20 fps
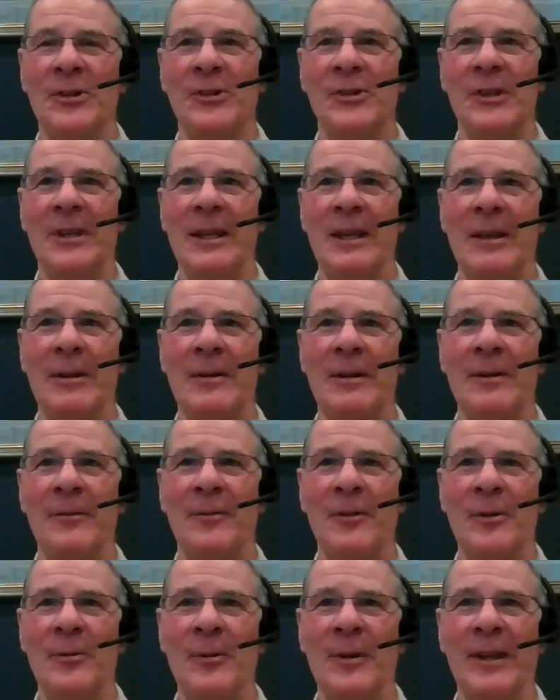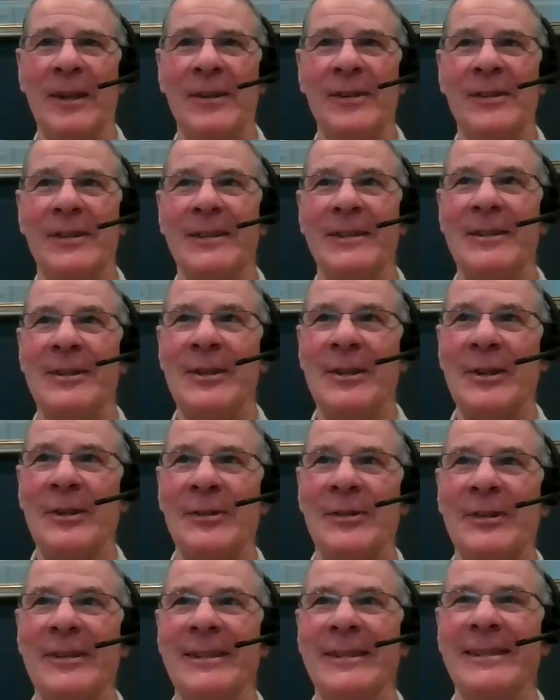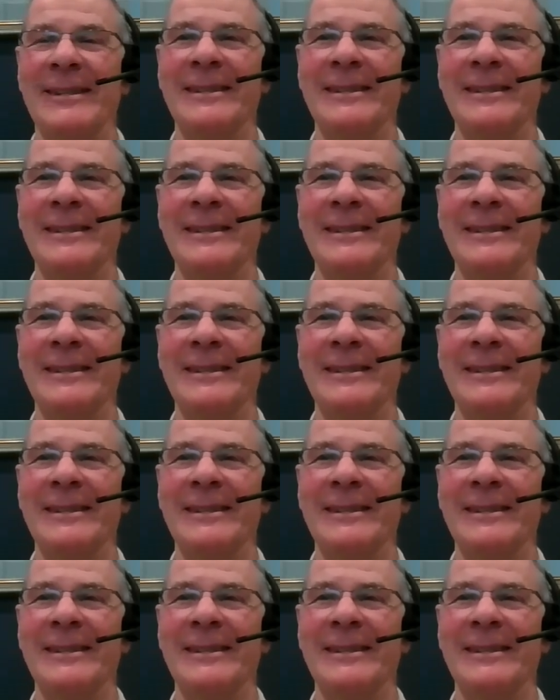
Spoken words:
to seeing you in a few weeks. Cheers.